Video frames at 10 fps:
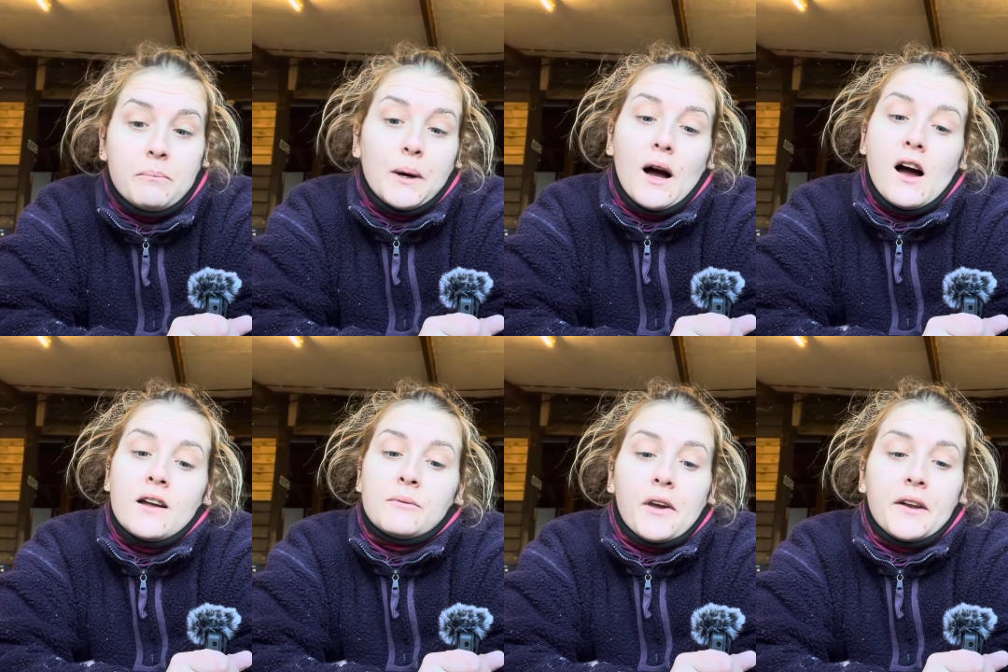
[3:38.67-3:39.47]
but
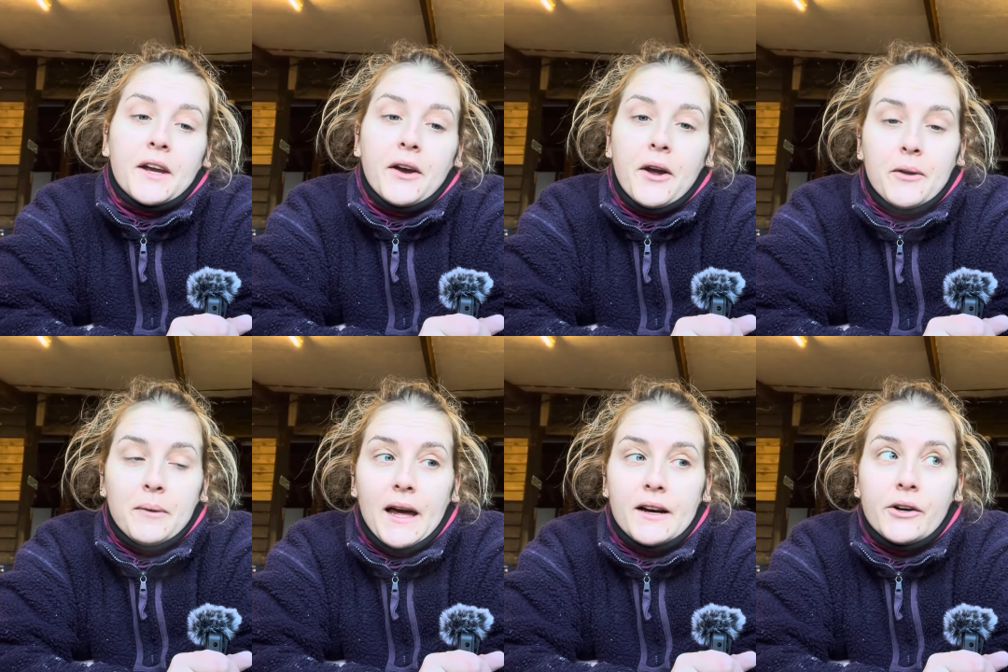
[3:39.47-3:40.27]
I'm going to go home
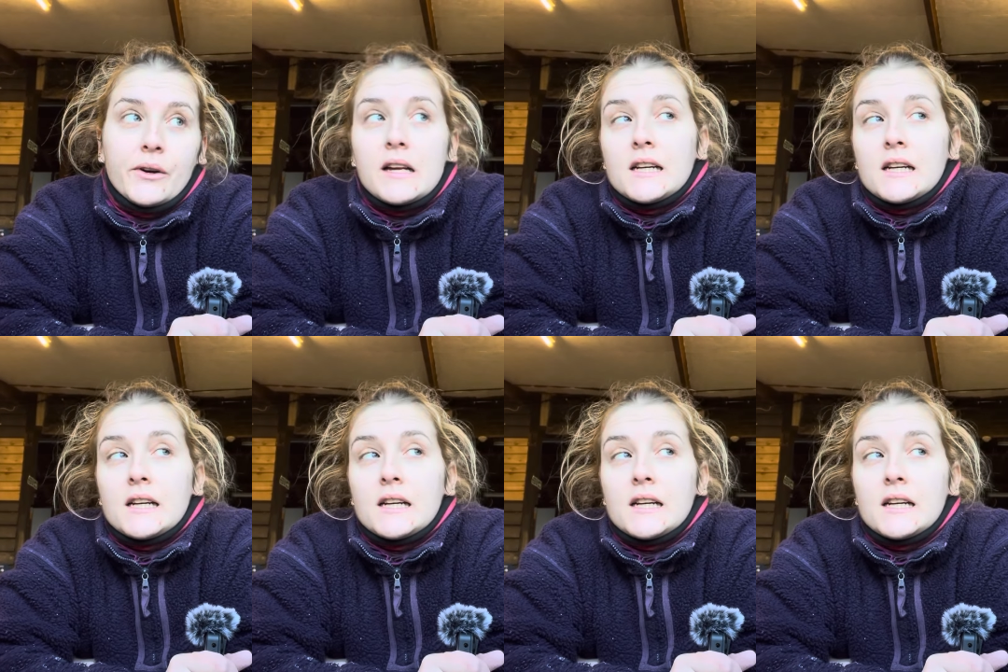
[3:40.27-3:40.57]
now.